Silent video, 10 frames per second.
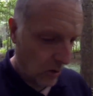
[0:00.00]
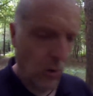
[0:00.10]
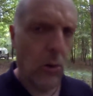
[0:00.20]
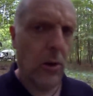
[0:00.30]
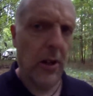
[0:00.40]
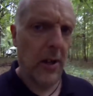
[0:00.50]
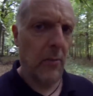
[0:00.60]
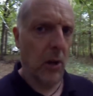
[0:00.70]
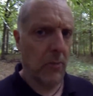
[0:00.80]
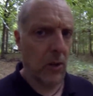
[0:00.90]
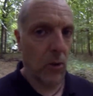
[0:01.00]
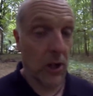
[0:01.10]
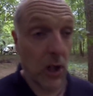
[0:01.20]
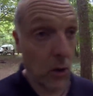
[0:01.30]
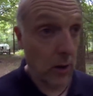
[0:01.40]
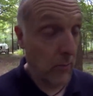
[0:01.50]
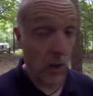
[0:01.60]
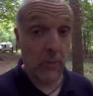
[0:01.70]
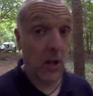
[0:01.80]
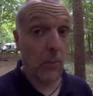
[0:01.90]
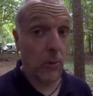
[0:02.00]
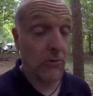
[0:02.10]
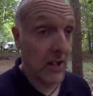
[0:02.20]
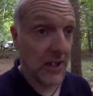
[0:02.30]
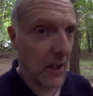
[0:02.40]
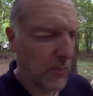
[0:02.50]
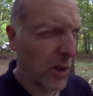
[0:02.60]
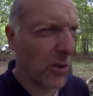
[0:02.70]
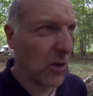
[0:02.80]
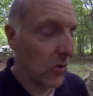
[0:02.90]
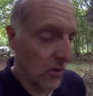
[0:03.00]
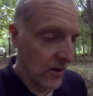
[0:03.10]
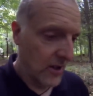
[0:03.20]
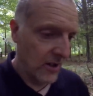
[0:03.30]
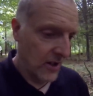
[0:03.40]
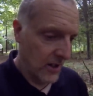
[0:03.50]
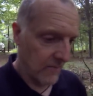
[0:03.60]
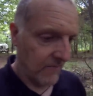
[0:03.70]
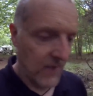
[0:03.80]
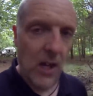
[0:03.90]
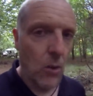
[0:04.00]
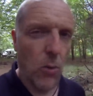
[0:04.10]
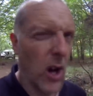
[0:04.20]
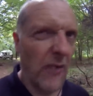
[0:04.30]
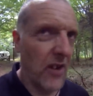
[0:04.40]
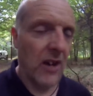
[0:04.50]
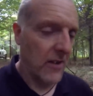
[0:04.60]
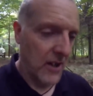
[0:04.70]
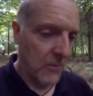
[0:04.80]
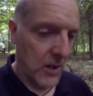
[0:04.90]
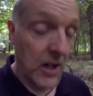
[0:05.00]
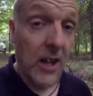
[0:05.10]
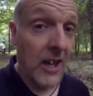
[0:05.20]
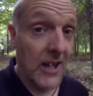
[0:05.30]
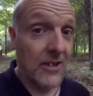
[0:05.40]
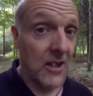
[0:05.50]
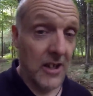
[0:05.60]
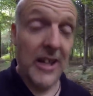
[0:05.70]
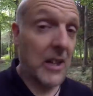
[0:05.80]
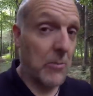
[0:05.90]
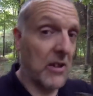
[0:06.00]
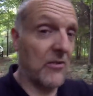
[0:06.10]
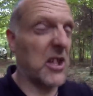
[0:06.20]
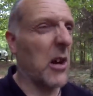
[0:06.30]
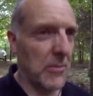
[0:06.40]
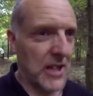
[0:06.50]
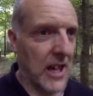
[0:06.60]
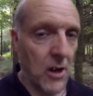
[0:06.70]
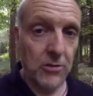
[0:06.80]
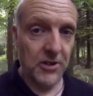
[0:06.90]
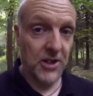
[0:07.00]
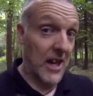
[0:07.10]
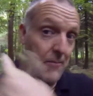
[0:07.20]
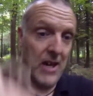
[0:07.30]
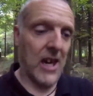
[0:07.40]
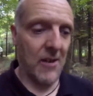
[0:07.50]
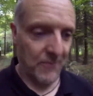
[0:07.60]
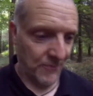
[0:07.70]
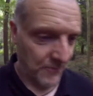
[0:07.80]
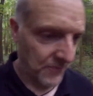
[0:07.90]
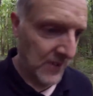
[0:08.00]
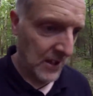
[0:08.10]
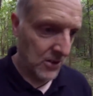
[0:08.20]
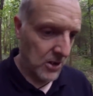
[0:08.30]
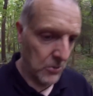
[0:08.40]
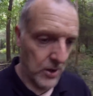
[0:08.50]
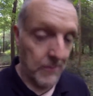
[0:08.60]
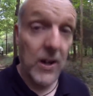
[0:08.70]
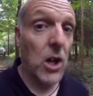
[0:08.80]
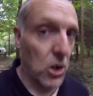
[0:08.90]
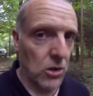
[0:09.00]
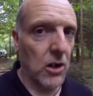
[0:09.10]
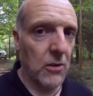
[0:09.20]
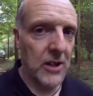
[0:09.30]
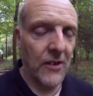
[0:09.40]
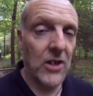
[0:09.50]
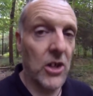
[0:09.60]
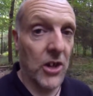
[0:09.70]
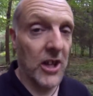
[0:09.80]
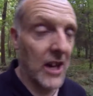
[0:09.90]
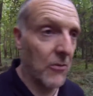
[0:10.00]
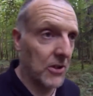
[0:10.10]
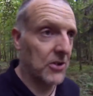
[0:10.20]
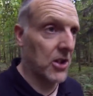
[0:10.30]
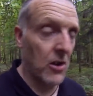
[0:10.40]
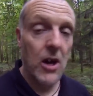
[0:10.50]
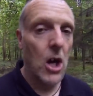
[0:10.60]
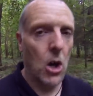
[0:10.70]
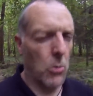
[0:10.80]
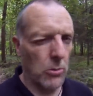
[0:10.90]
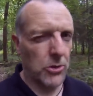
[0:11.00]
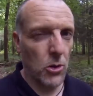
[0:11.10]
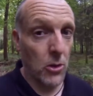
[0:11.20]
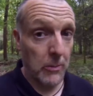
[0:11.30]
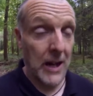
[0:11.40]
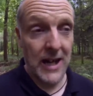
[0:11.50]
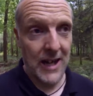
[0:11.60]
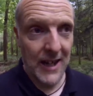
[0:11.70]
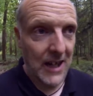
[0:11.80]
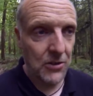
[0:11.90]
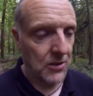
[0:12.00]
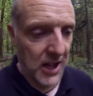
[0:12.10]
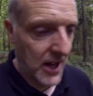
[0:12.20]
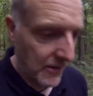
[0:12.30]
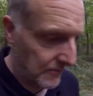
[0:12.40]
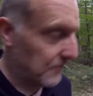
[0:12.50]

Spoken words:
Or there might be one, or it might be up already, I'm not sure. Whatever. But there's a little bit of an update on Sammy. So you can go and have a look at that one. So I won't talk about it again on here.